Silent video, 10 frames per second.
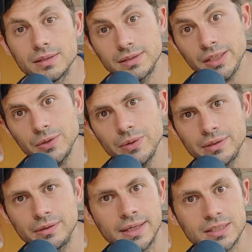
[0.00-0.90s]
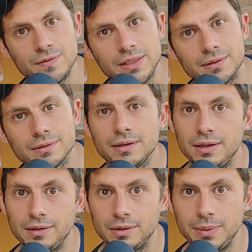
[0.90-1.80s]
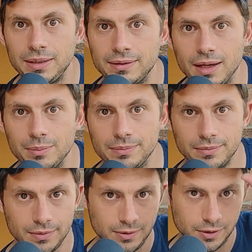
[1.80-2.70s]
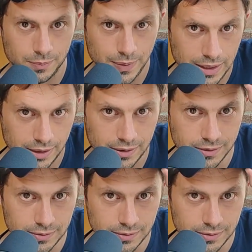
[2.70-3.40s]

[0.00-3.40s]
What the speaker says: See you in the next video. In the meantime, don't panic.